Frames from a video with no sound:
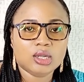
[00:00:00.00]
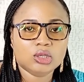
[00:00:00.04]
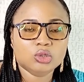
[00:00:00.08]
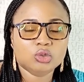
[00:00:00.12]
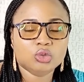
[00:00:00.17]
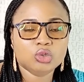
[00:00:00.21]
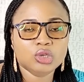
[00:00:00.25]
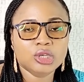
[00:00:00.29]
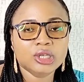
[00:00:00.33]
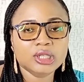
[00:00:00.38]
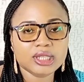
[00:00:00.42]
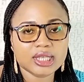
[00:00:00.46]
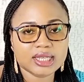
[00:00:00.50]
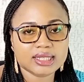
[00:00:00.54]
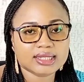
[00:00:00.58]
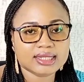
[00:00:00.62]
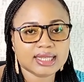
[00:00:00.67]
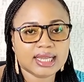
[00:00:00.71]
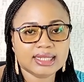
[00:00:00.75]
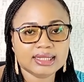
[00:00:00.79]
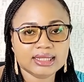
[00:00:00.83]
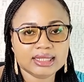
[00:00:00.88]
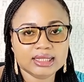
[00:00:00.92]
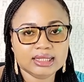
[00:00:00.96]
during the
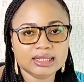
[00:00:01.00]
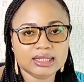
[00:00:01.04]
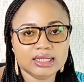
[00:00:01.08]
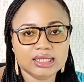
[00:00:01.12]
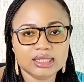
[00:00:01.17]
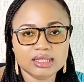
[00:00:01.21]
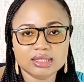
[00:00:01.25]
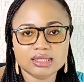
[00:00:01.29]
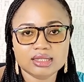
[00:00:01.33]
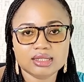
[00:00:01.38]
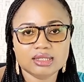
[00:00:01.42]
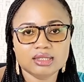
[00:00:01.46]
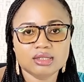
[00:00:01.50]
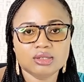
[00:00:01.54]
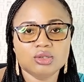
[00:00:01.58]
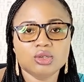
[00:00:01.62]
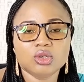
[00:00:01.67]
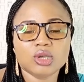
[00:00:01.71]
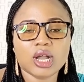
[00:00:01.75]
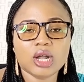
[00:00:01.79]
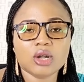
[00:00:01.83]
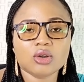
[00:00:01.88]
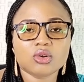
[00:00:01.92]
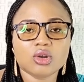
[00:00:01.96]
standing heat.
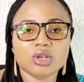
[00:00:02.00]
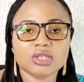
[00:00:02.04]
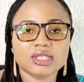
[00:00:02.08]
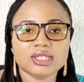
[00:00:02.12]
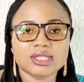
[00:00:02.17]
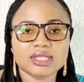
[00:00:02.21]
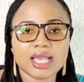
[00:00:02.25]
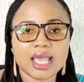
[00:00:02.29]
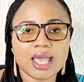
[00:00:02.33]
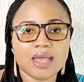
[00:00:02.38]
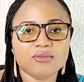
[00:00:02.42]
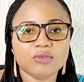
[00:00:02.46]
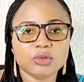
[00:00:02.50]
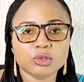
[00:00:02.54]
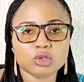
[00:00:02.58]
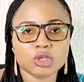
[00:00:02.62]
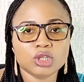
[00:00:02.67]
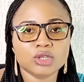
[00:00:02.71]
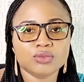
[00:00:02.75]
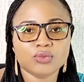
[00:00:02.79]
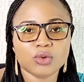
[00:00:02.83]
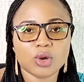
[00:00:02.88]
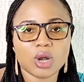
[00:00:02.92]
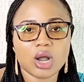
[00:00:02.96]
You can cross it every
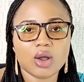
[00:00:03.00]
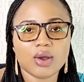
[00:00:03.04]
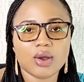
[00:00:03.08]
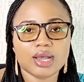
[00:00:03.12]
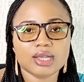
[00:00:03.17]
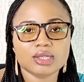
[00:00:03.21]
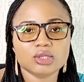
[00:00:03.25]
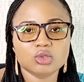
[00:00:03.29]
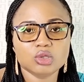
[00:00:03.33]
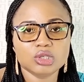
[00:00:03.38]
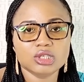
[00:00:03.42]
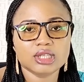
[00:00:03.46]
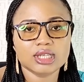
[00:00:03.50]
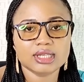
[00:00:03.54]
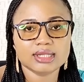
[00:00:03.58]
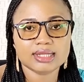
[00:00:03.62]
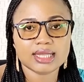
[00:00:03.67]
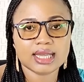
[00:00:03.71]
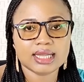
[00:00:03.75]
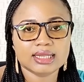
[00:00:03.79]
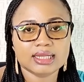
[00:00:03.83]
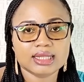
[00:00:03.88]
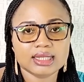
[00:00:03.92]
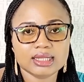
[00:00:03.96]
24 hours during the
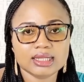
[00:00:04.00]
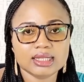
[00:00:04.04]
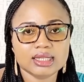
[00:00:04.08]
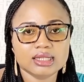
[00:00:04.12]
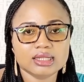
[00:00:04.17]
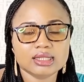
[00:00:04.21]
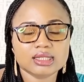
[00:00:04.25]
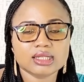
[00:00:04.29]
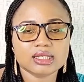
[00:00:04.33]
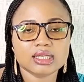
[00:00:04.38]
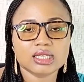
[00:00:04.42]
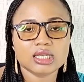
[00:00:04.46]
standing heat.